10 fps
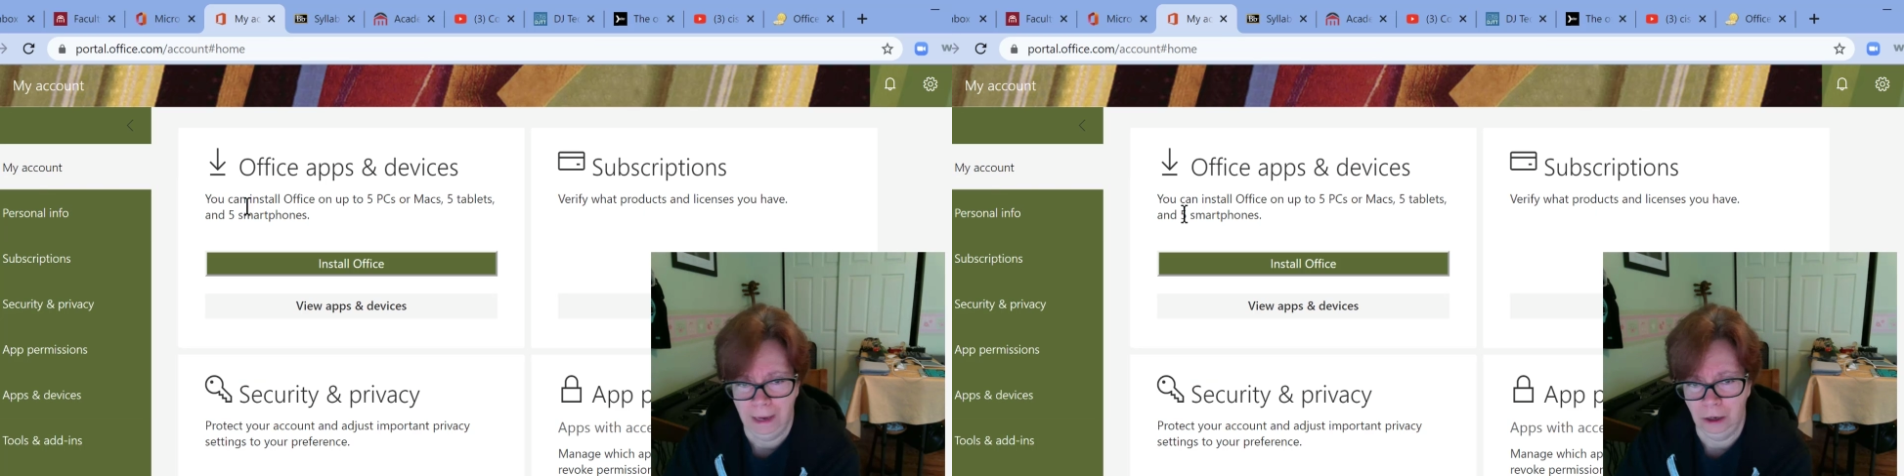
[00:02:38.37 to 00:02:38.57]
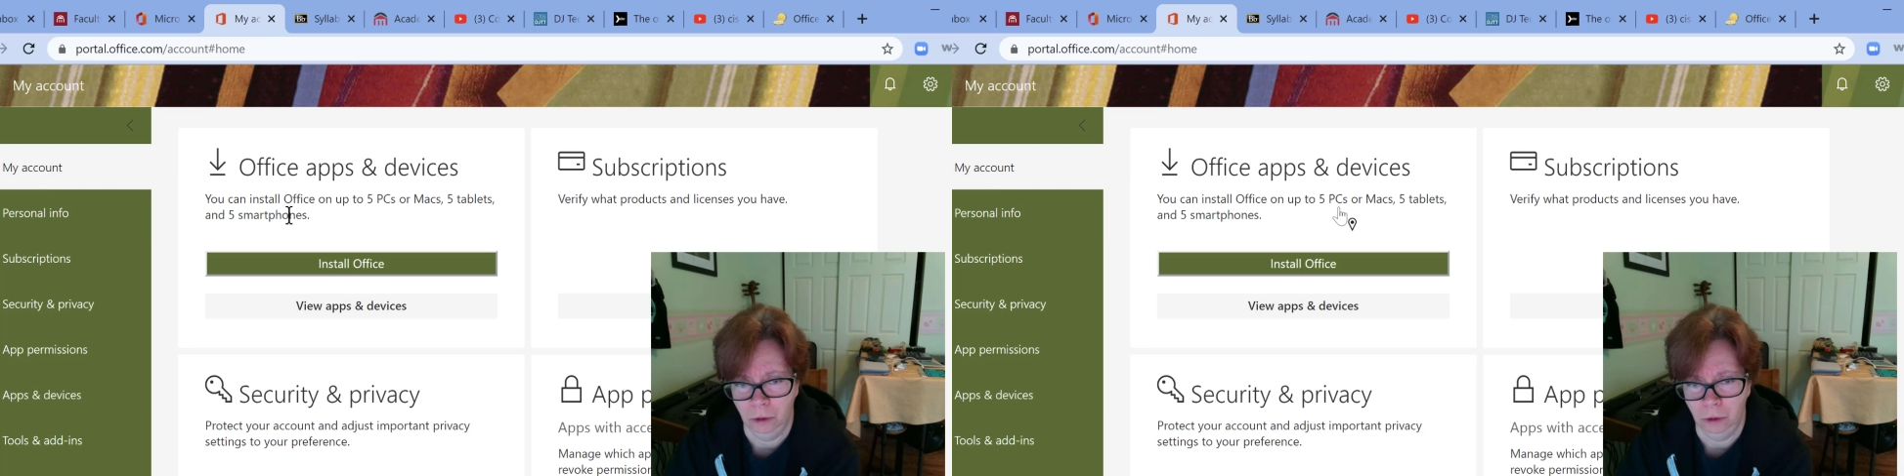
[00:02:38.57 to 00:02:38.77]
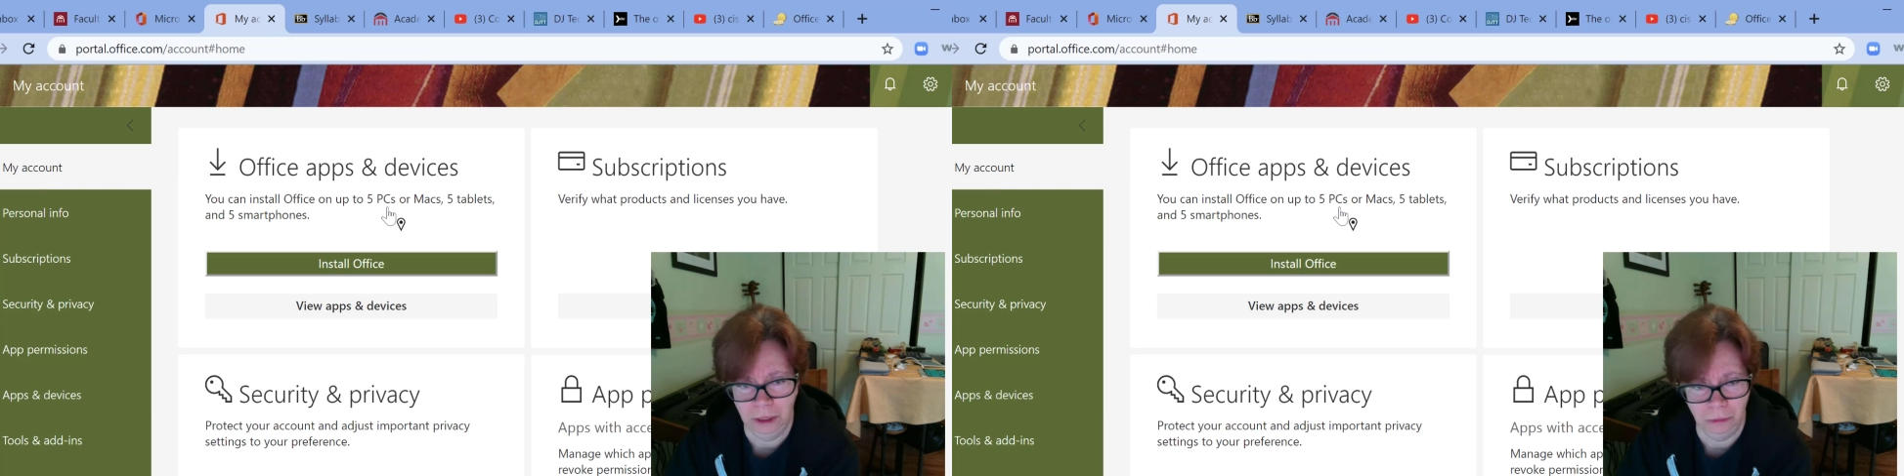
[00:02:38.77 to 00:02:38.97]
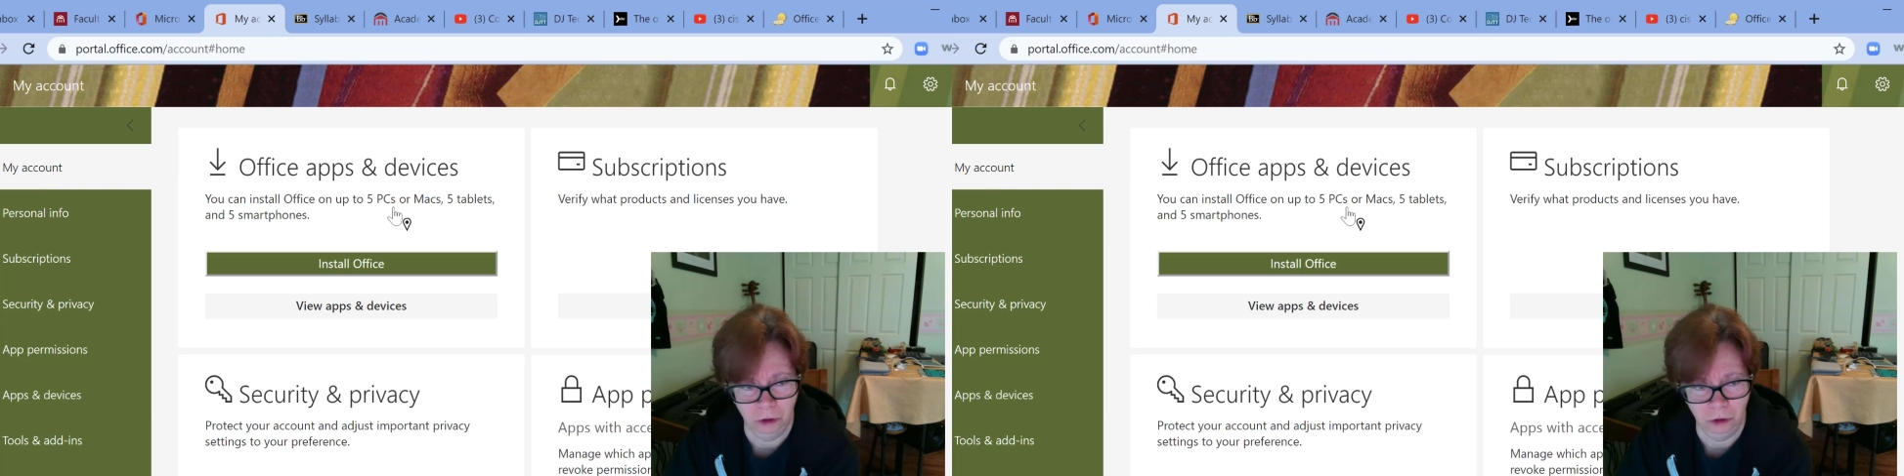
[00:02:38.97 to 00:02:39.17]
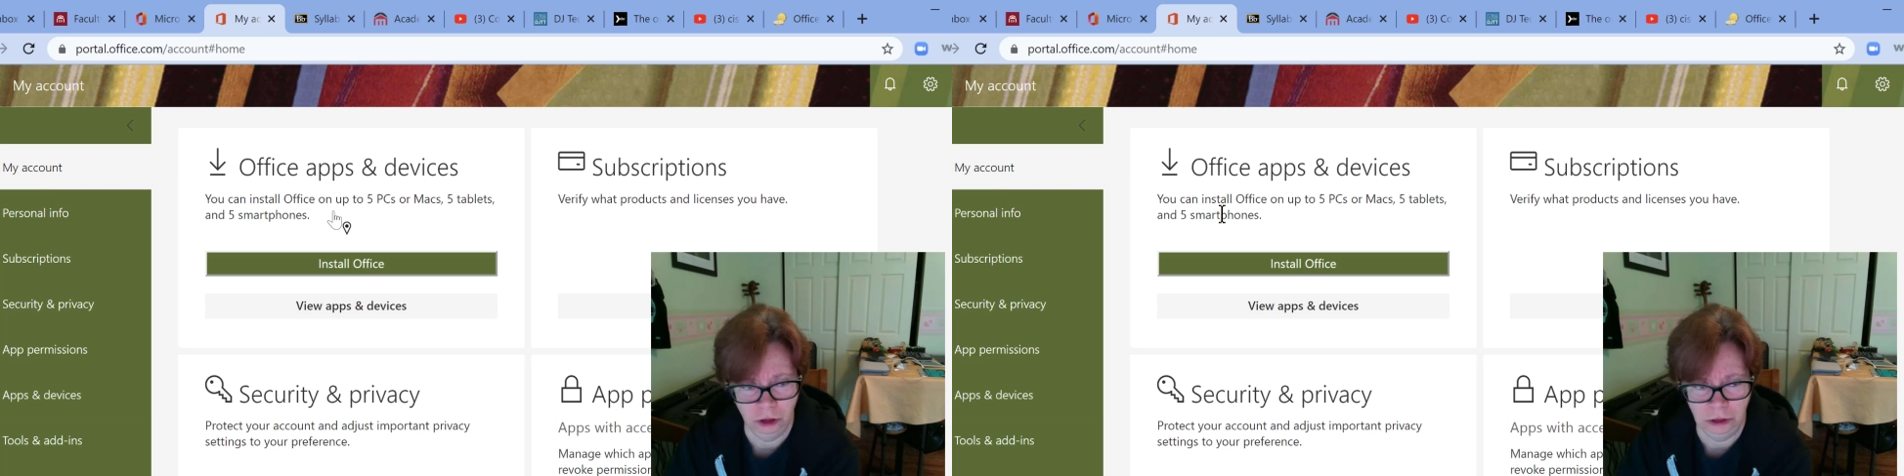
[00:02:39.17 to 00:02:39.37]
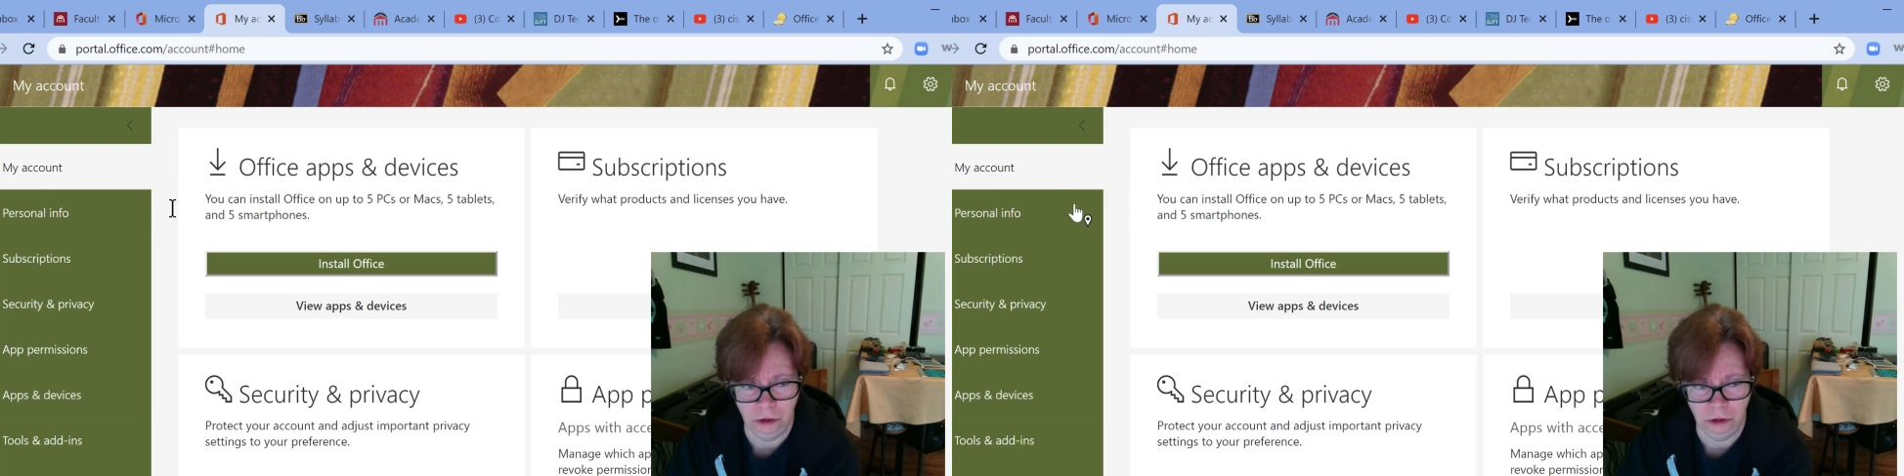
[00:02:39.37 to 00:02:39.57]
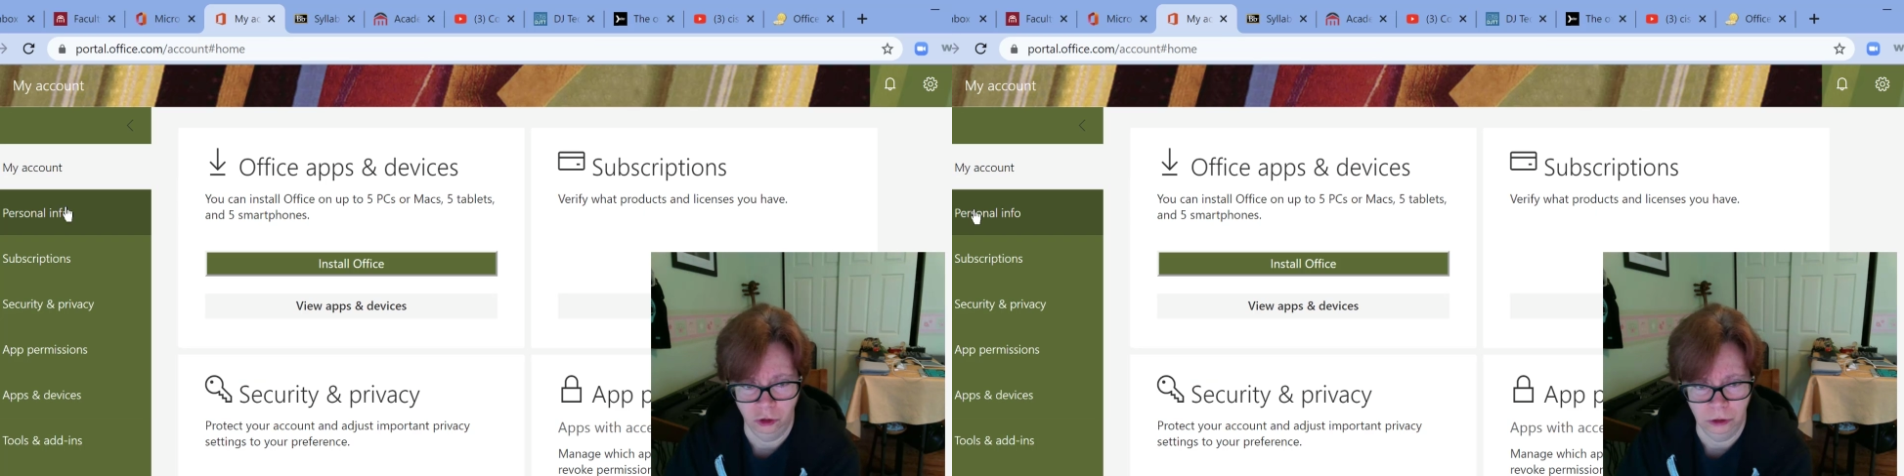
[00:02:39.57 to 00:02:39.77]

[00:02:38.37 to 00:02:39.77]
how many machines